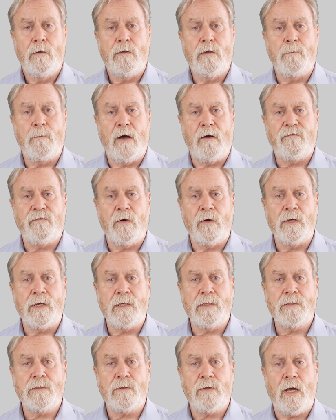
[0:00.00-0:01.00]
The muffler
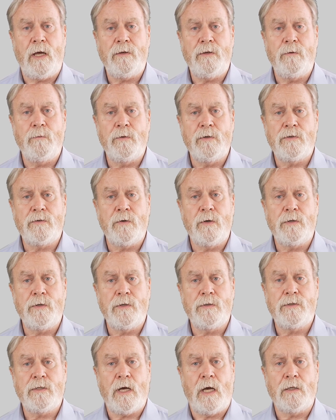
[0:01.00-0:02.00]
can slightly restrict
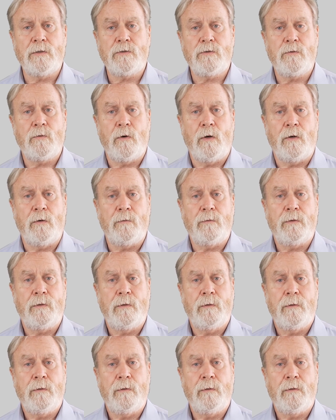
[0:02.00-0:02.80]
exhaust flow.